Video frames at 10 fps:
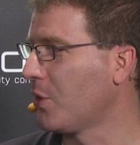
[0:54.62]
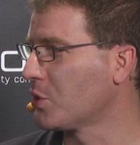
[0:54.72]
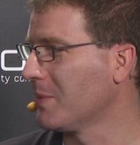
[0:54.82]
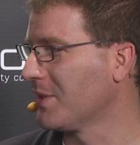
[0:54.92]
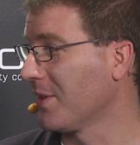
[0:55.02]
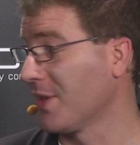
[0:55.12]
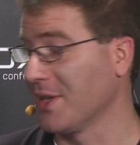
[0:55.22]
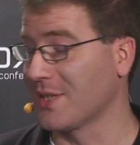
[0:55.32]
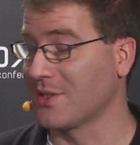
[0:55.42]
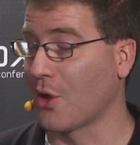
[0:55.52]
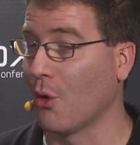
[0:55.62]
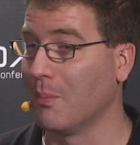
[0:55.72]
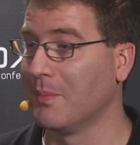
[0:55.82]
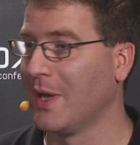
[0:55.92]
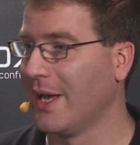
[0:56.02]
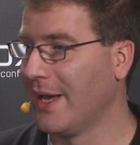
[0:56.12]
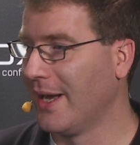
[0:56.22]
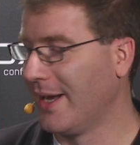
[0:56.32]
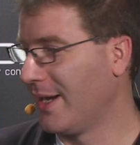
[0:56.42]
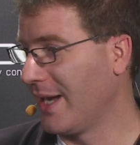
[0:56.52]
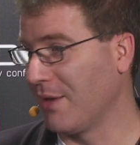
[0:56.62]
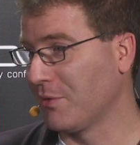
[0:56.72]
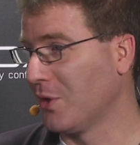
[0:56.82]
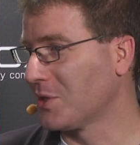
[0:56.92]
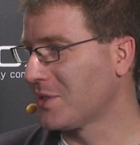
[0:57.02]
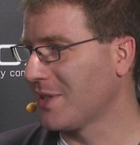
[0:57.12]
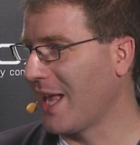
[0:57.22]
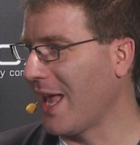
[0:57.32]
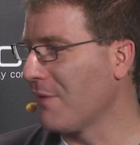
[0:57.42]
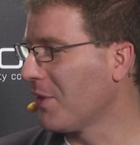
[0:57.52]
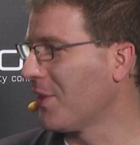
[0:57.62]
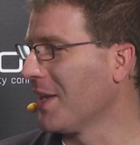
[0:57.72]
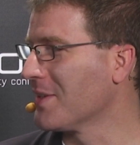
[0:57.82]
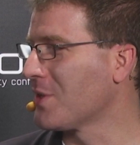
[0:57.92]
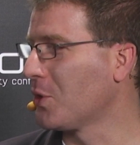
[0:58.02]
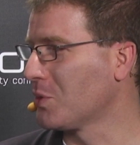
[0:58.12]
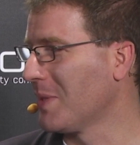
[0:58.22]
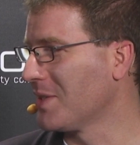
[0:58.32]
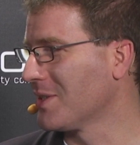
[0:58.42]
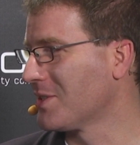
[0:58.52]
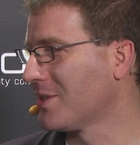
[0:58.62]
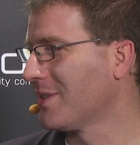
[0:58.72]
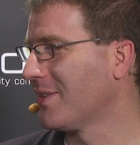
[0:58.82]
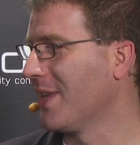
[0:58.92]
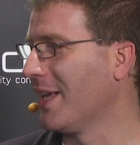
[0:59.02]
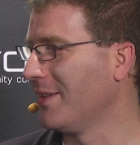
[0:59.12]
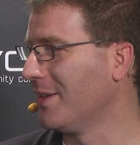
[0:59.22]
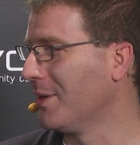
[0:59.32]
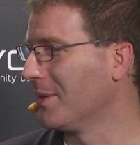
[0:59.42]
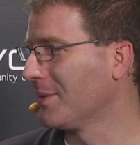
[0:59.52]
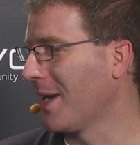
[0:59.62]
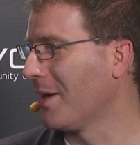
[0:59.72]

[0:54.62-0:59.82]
automating things at home if not everything is automated, then uh, yeah,